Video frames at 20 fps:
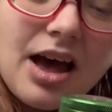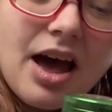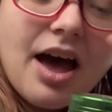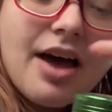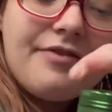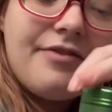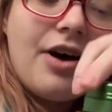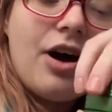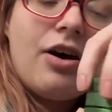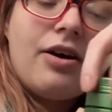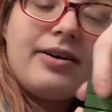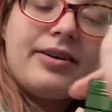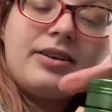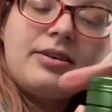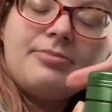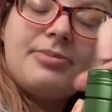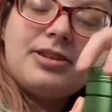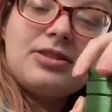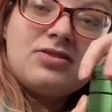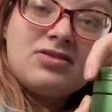I've already
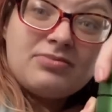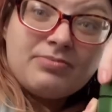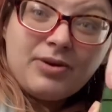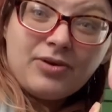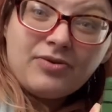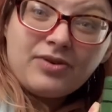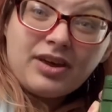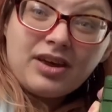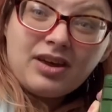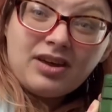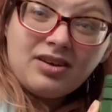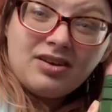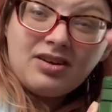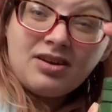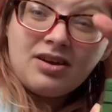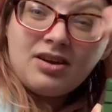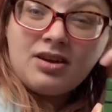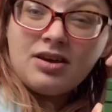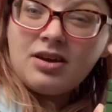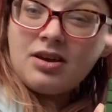been smoking.
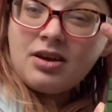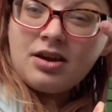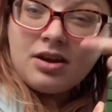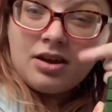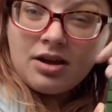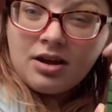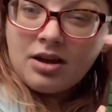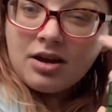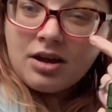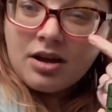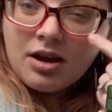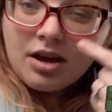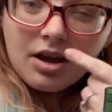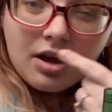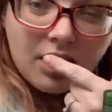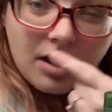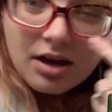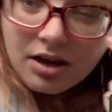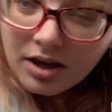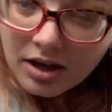
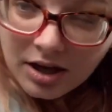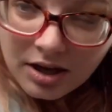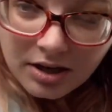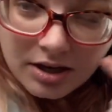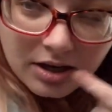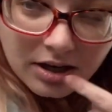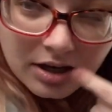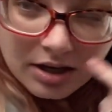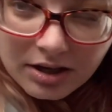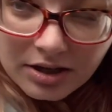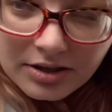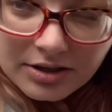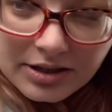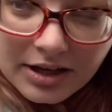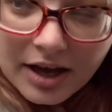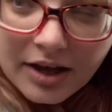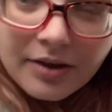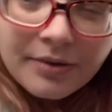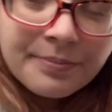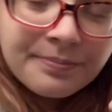Can, can you
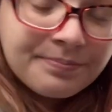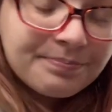tell?